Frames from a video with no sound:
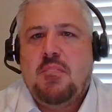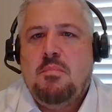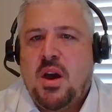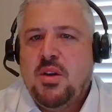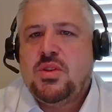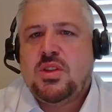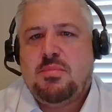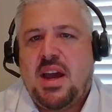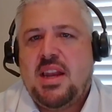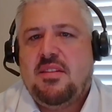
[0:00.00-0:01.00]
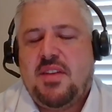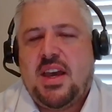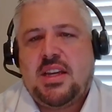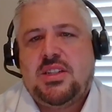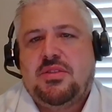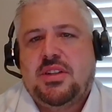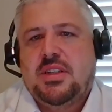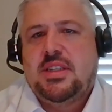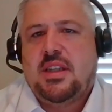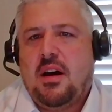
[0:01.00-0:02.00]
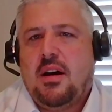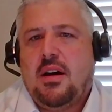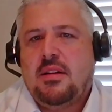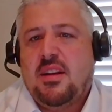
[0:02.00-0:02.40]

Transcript: most manufacturers are